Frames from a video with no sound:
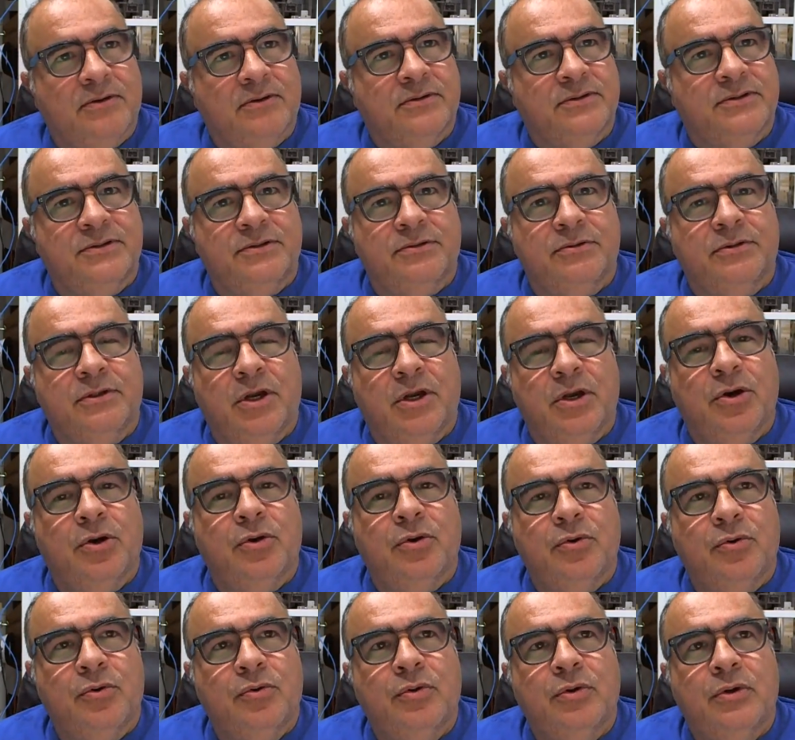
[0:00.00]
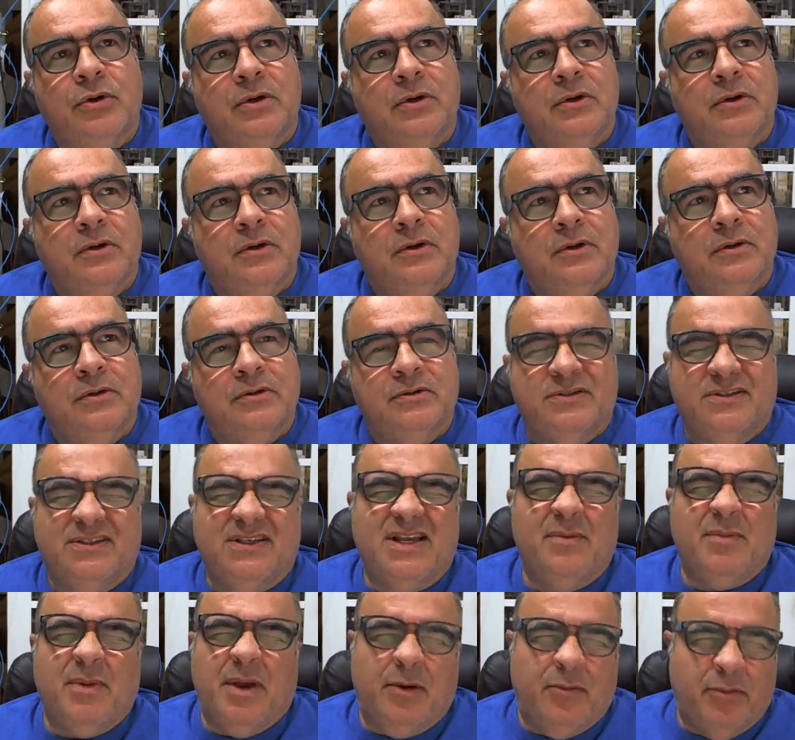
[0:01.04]
or two ago,
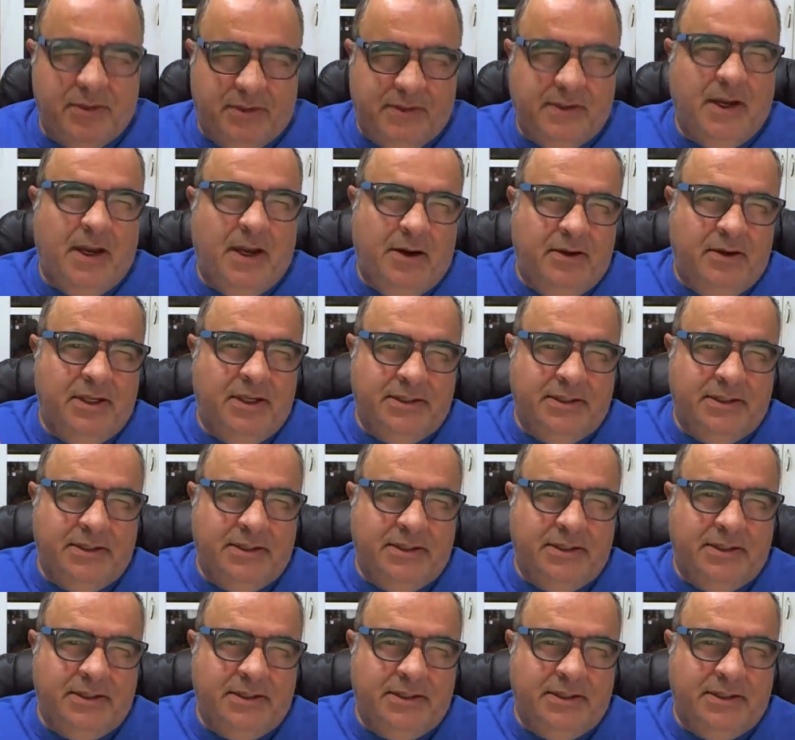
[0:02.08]
semi-retired.